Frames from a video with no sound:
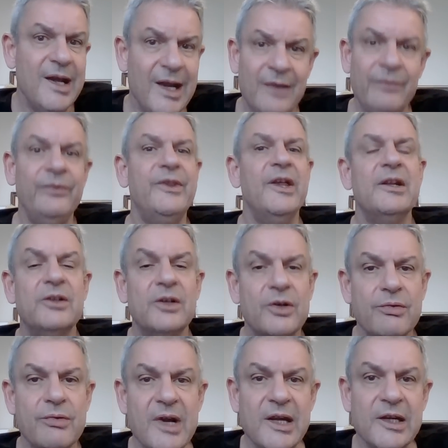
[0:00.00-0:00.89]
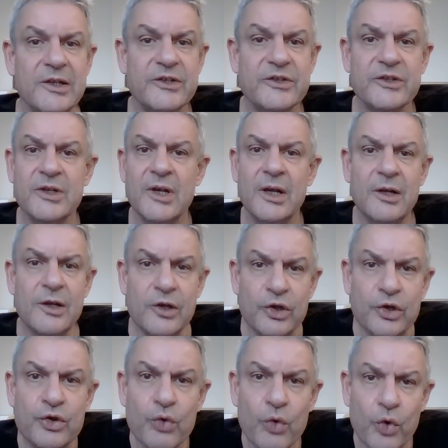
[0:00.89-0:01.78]
And that creates
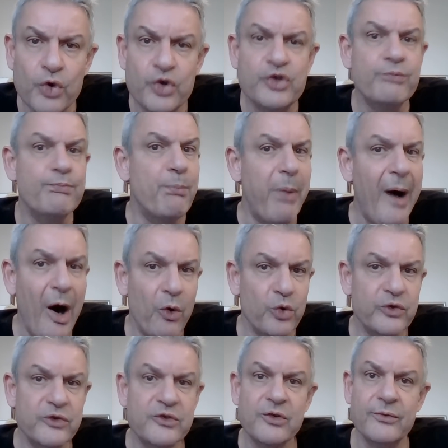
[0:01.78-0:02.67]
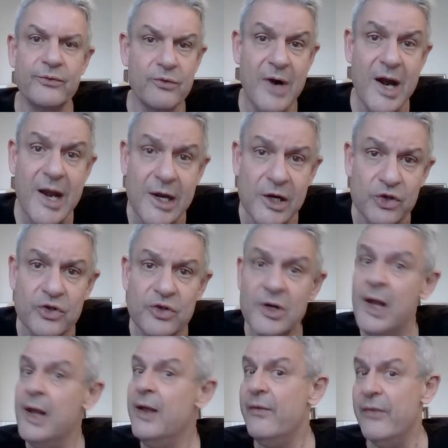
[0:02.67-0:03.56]
huge bouts of
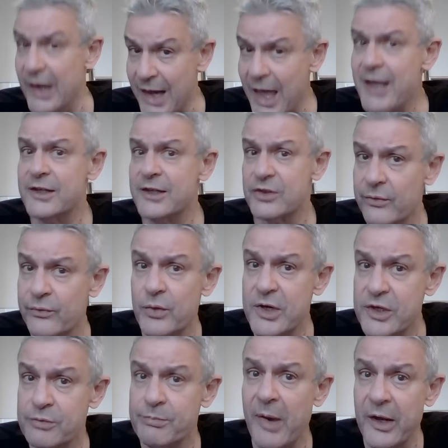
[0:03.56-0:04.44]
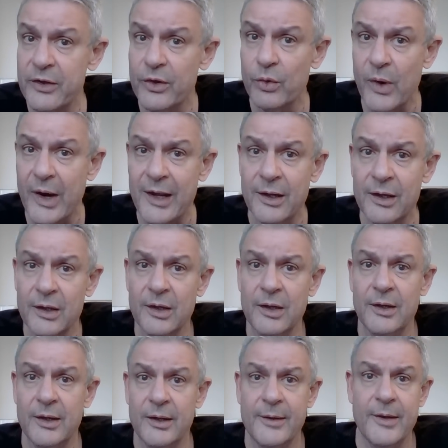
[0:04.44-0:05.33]
rage, the likes of which, by the way,
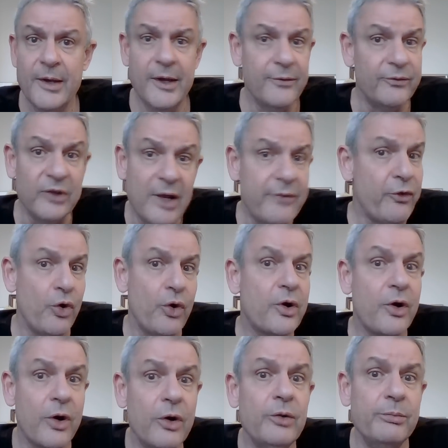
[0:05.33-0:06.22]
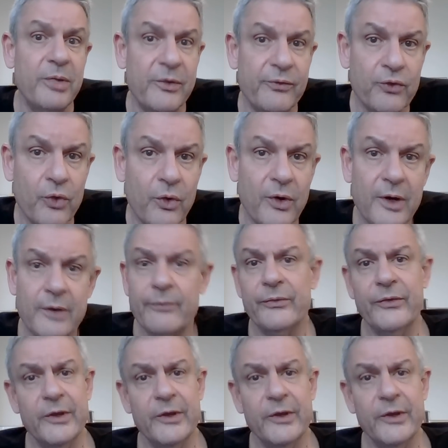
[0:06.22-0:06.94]
have never occurred before.